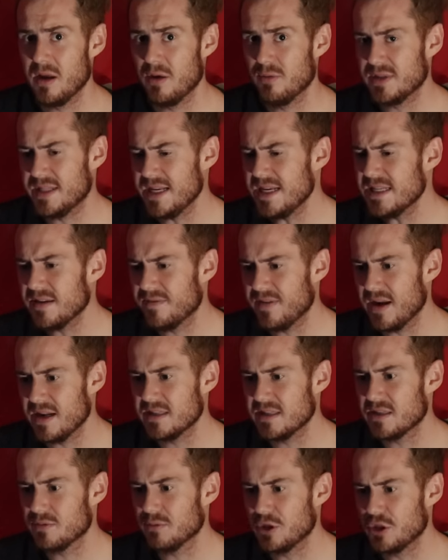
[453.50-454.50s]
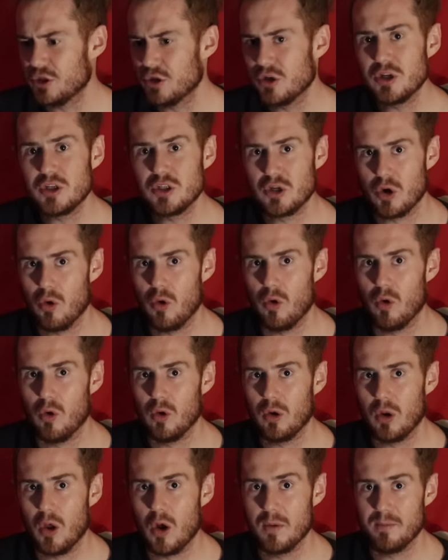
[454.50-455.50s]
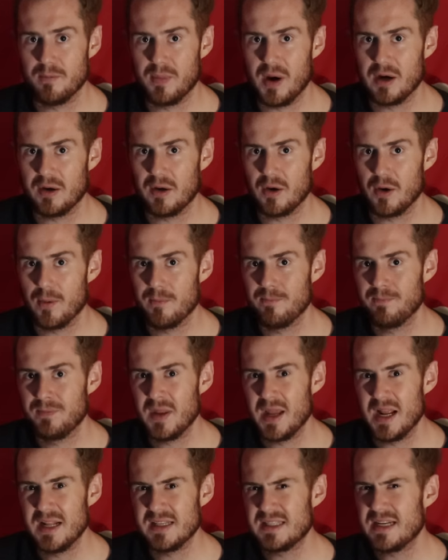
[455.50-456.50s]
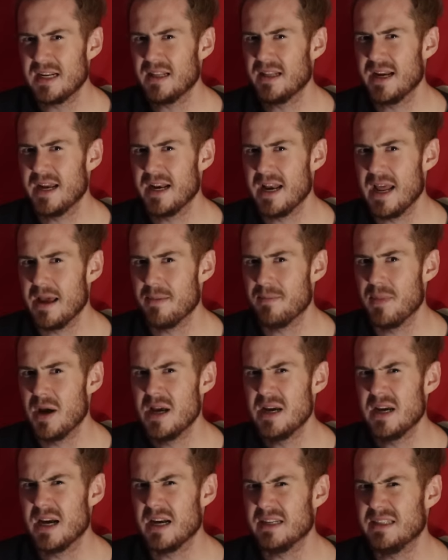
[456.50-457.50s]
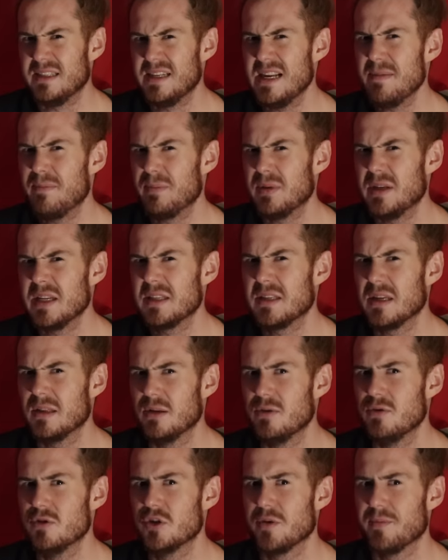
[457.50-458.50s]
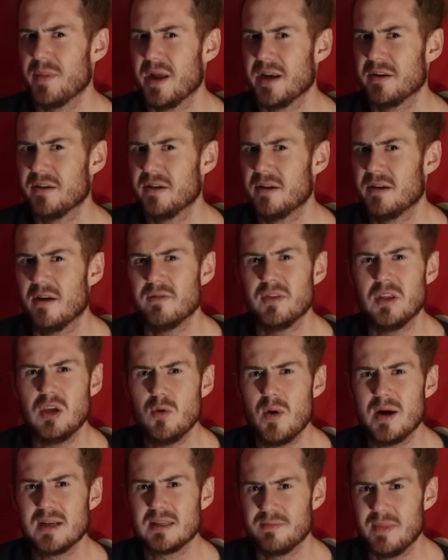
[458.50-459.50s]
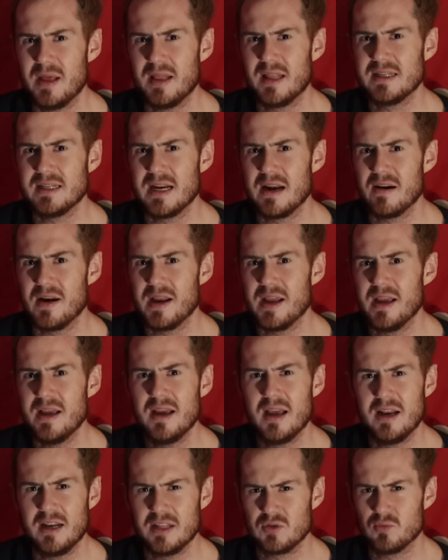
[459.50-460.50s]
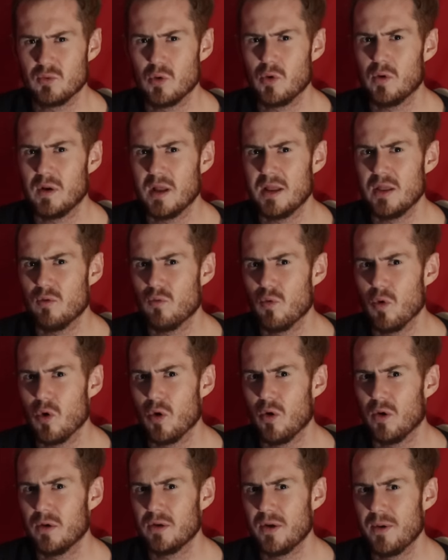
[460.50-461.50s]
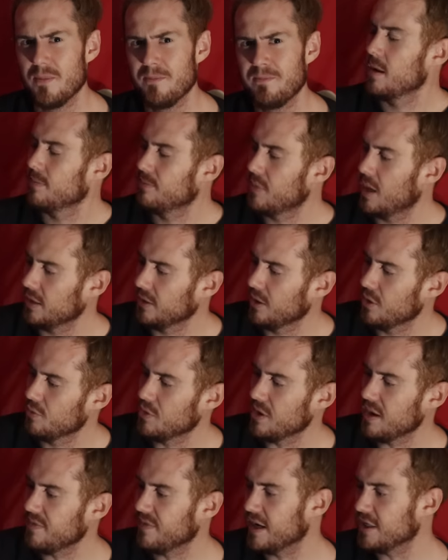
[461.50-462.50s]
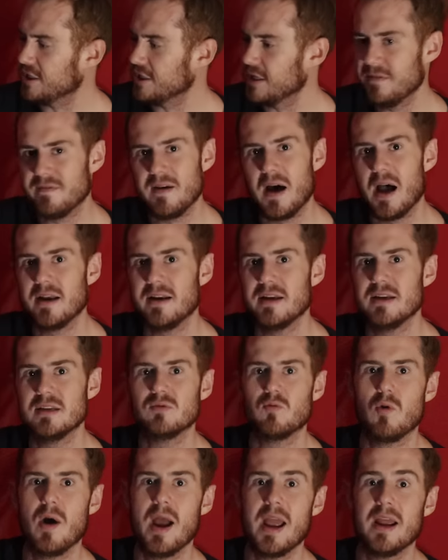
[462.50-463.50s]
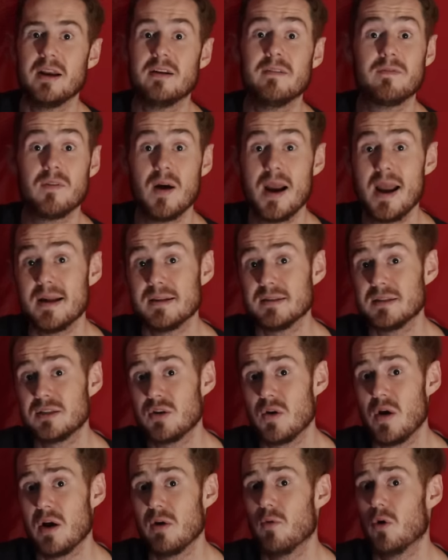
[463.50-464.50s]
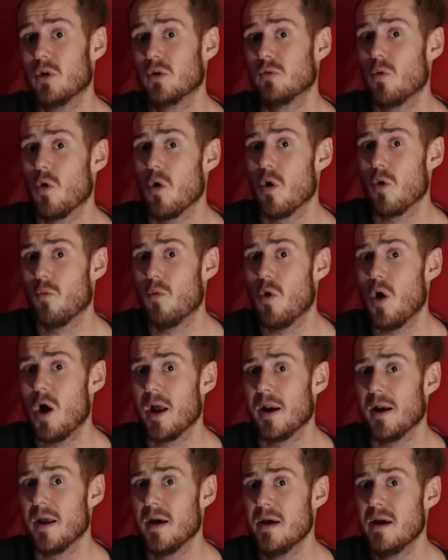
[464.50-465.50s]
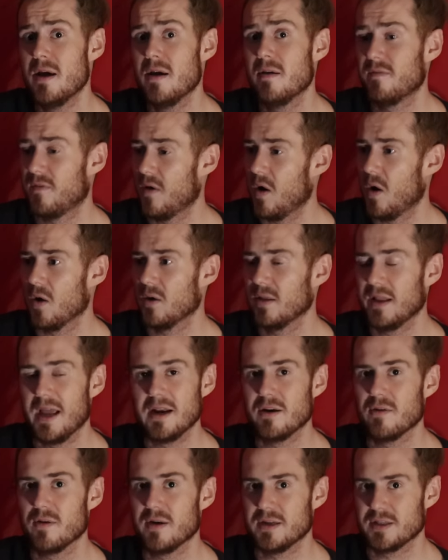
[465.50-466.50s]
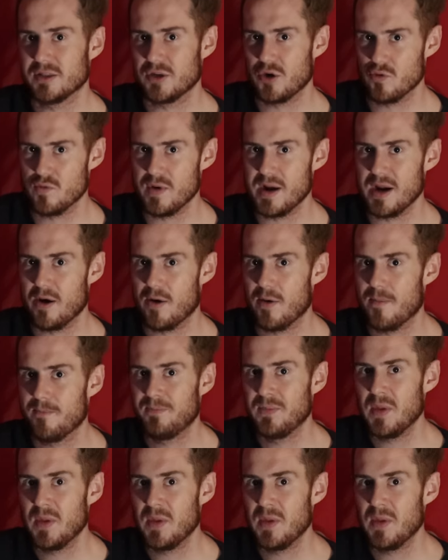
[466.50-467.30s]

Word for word: It was these events which took a toll on Butler, instilling in him a deep disillusionment of the US military and its role in the world. Butler would eventually find his way to France during World War I, far later in his career,